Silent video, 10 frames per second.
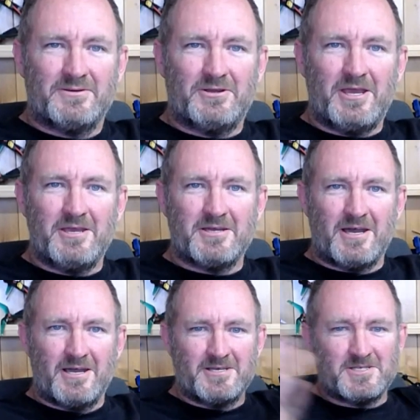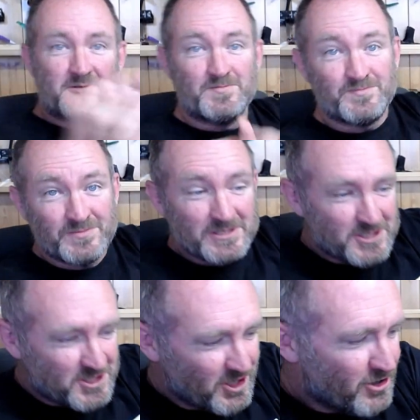G'day guys!
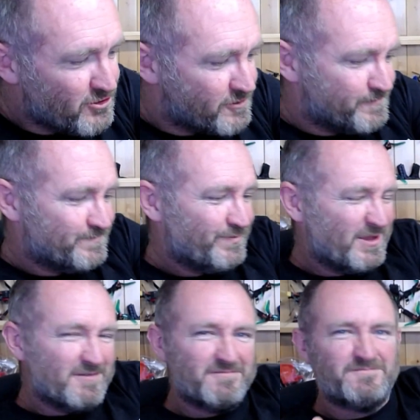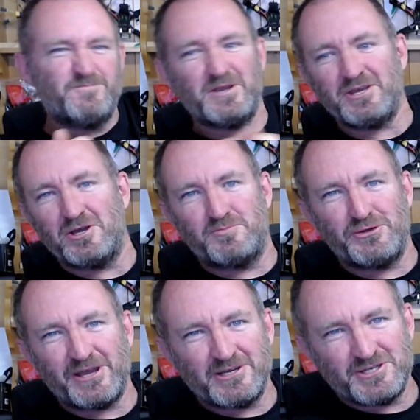So, video
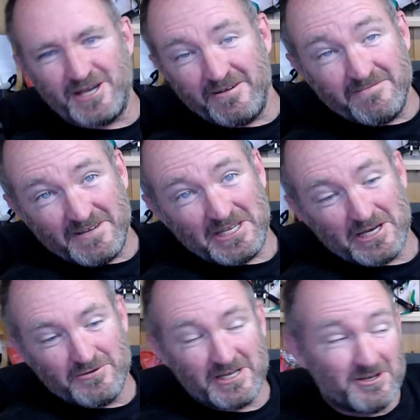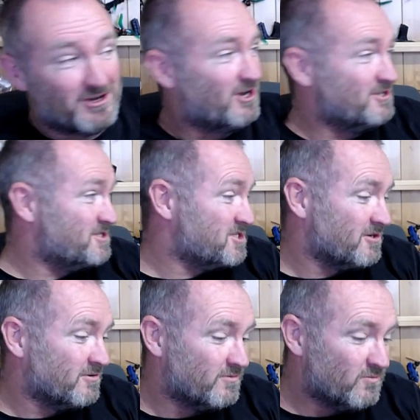production and video
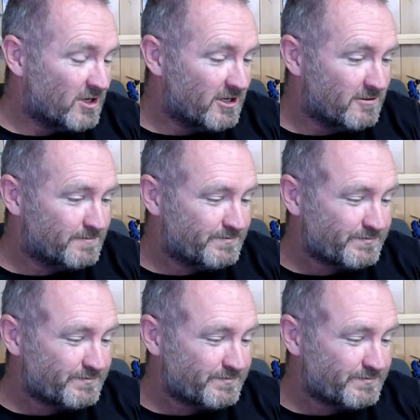enhancing. Well,